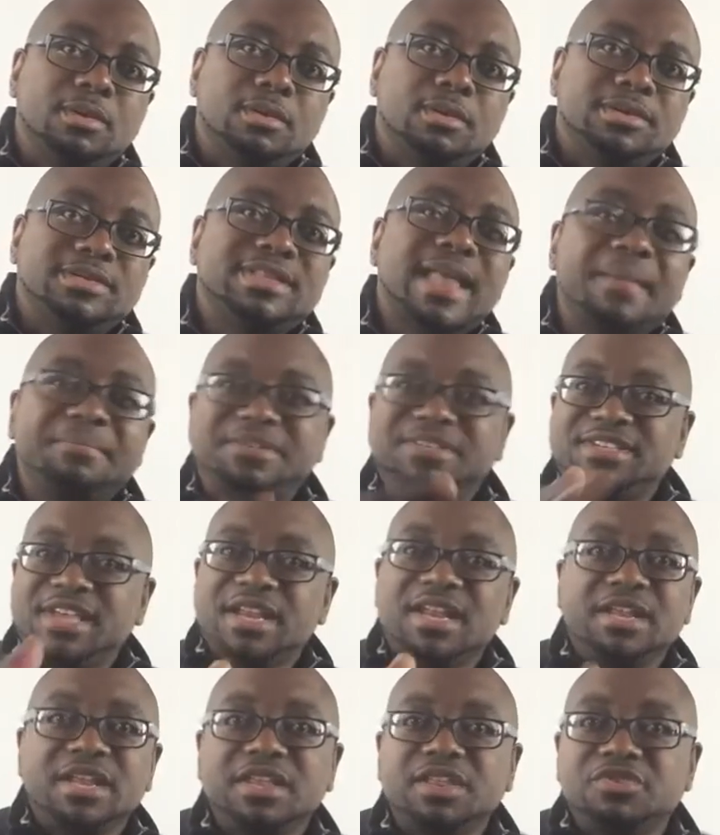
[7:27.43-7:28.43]
Stop
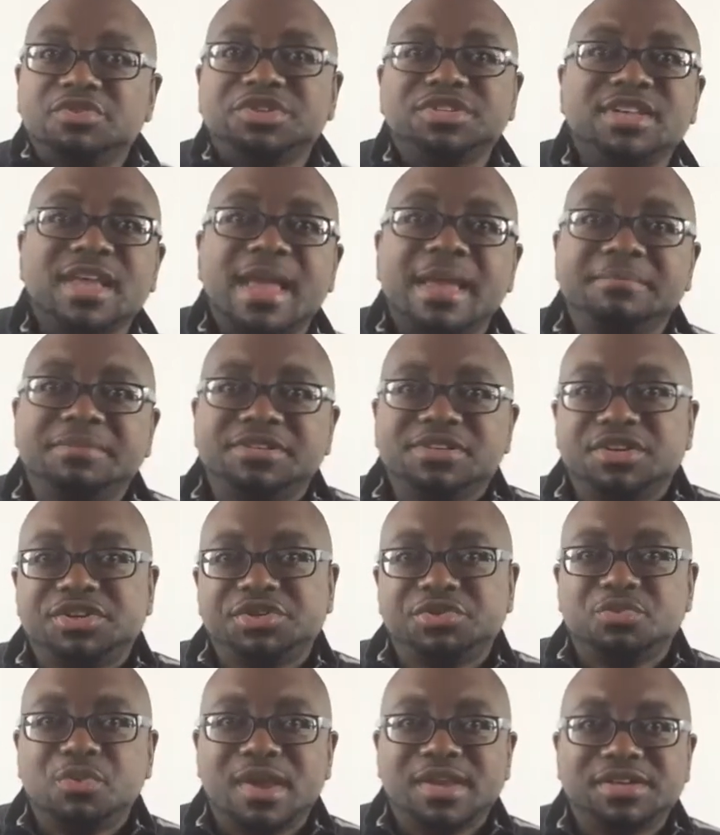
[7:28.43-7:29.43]
sitting in your same
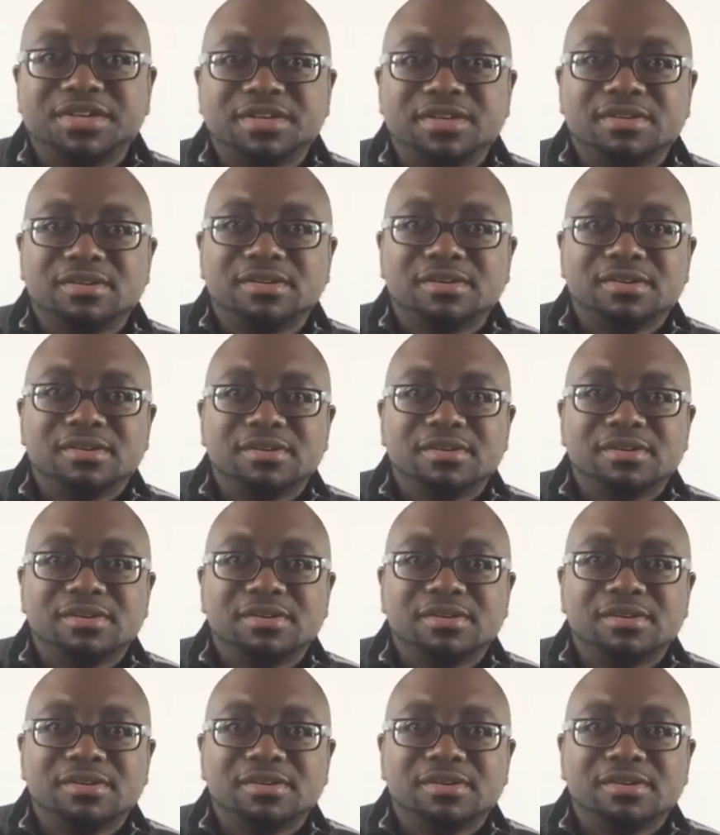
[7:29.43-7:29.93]
situation.